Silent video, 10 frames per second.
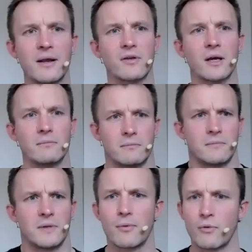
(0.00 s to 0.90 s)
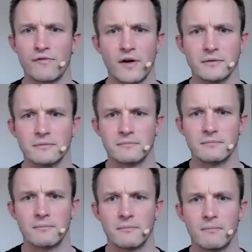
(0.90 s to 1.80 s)
And it was like, yeah, but we're fine.
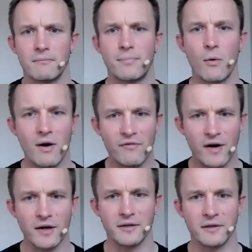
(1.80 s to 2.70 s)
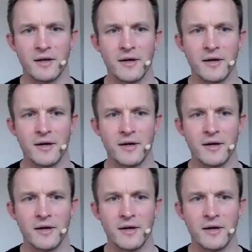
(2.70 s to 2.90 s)
But we're fine.